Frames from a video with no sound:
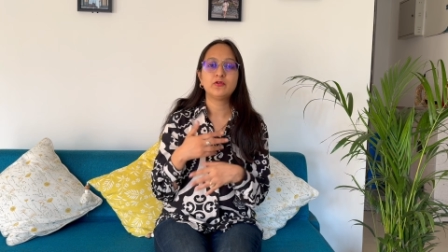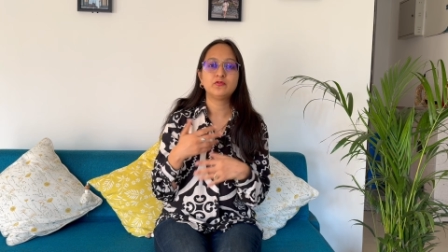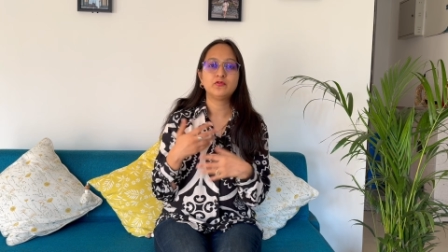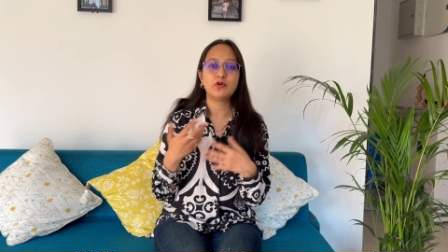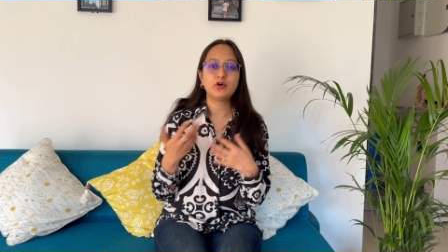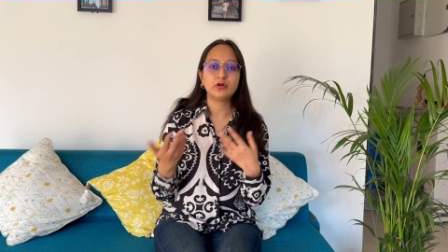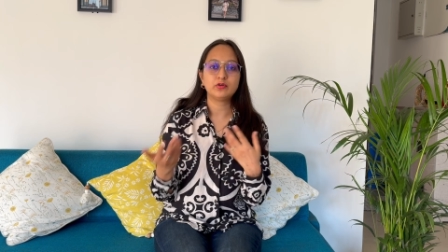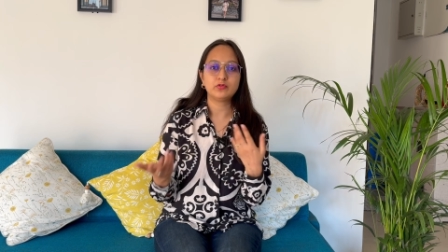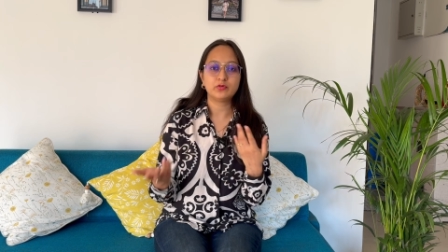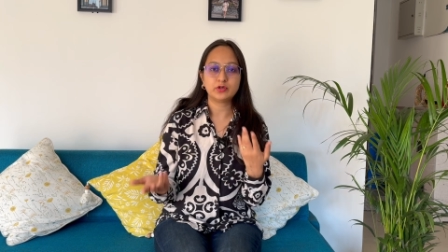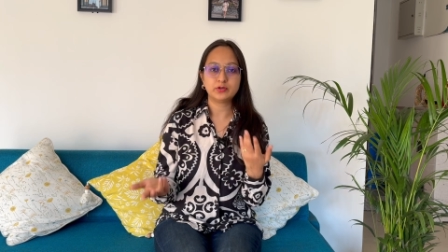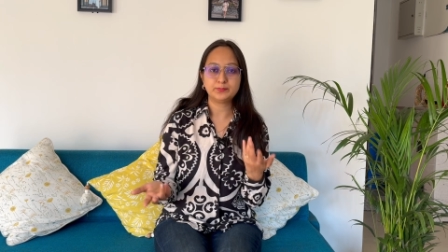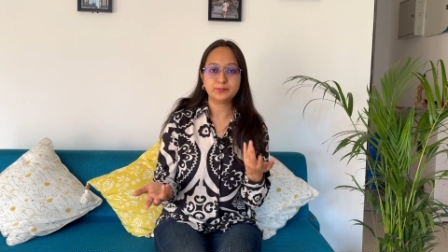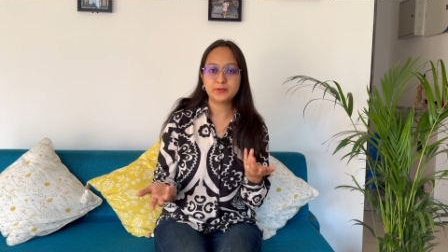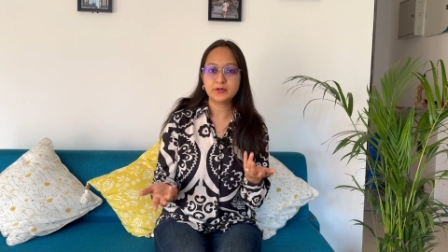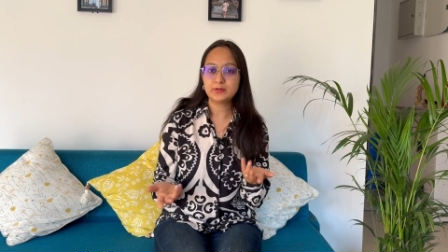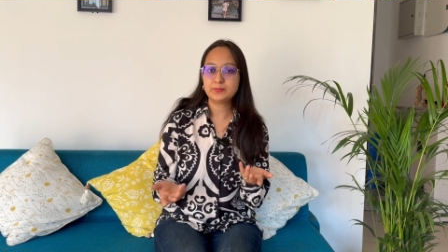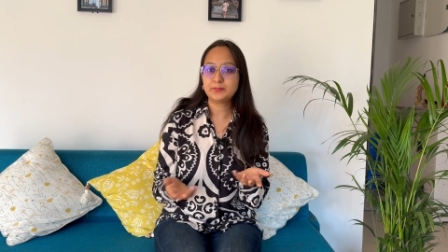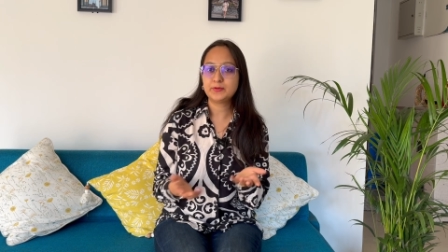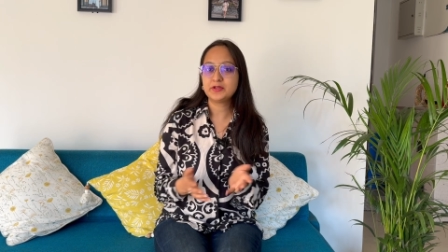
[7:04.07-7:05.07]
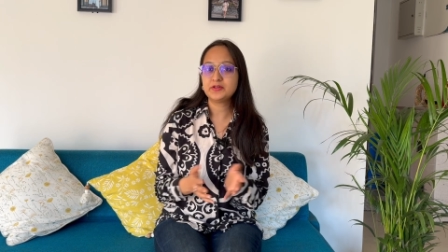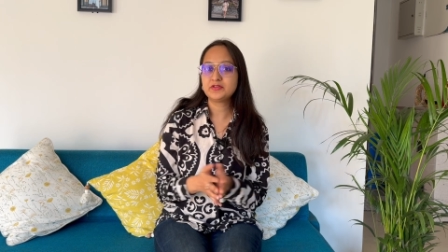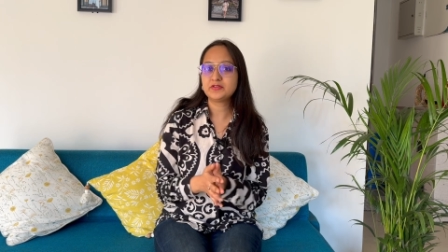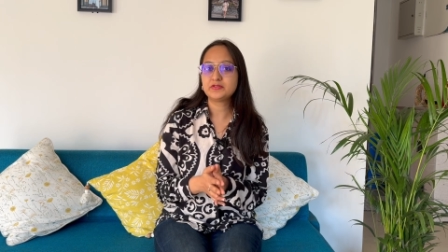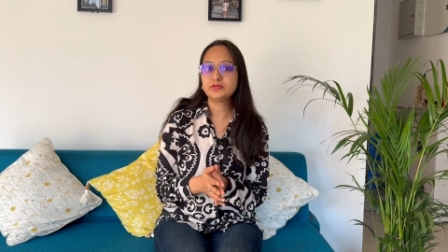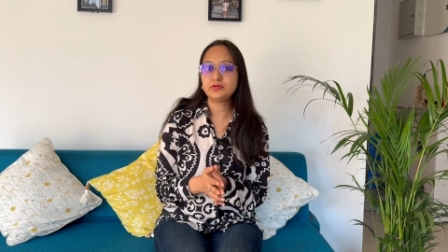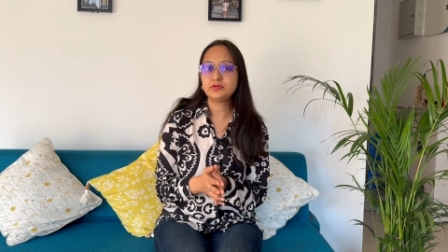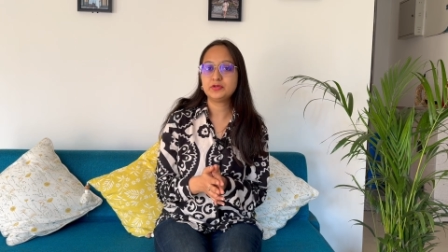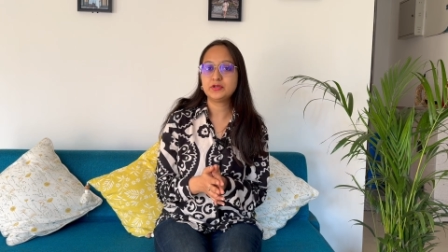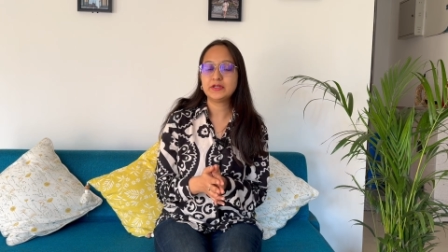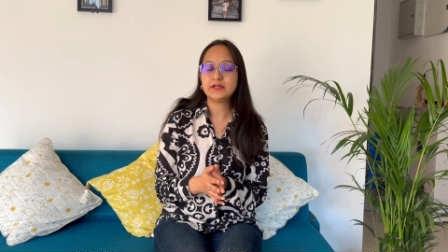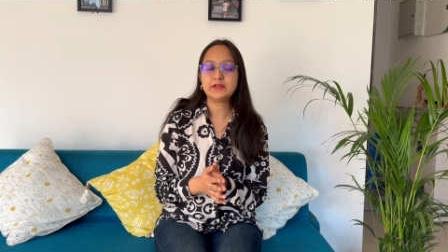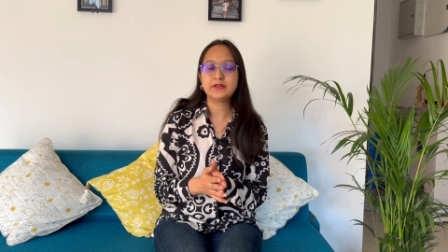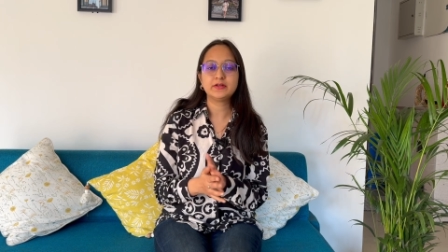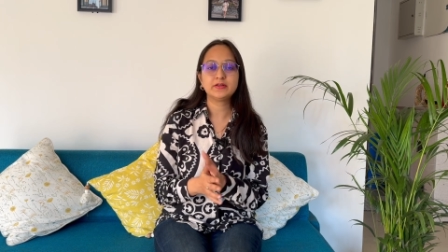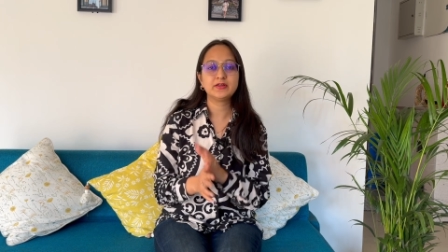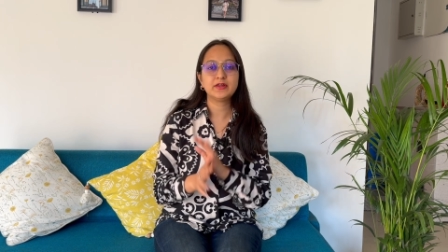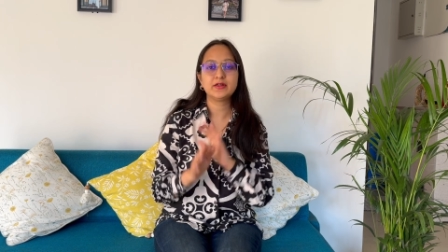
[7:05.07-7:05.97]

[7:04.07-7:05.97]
for what purpose do you need it,